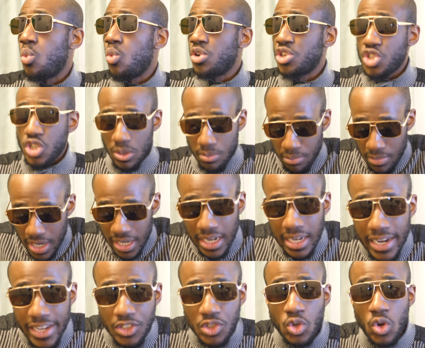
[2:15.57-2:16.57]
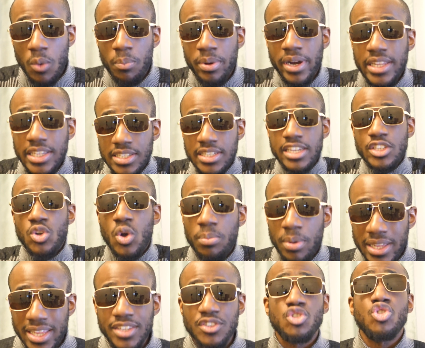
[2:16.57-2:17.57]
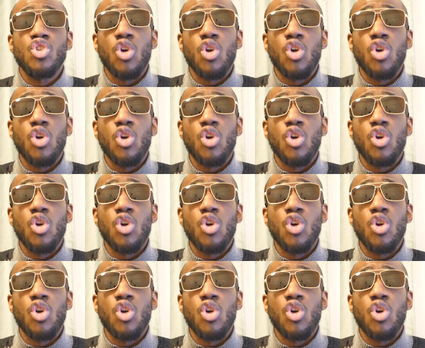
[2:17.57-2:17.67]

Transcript: watching men, let's go play this, let's go play that.